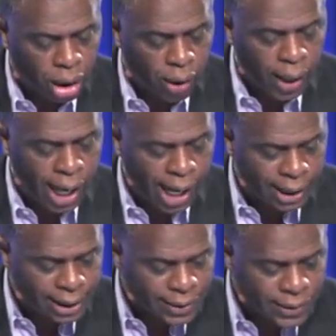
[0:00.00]
are
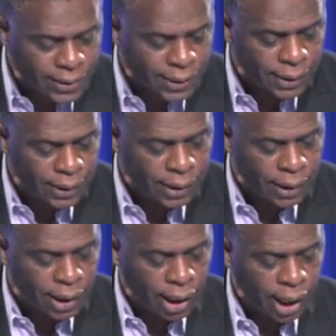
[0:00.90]
honest
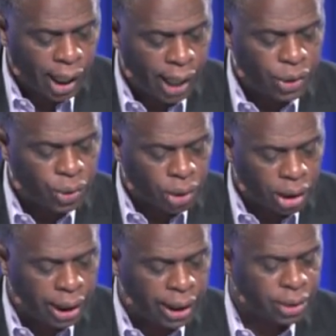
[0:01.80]
and you
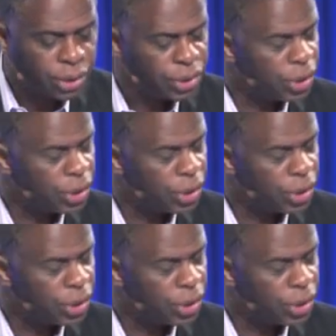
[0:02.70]
cling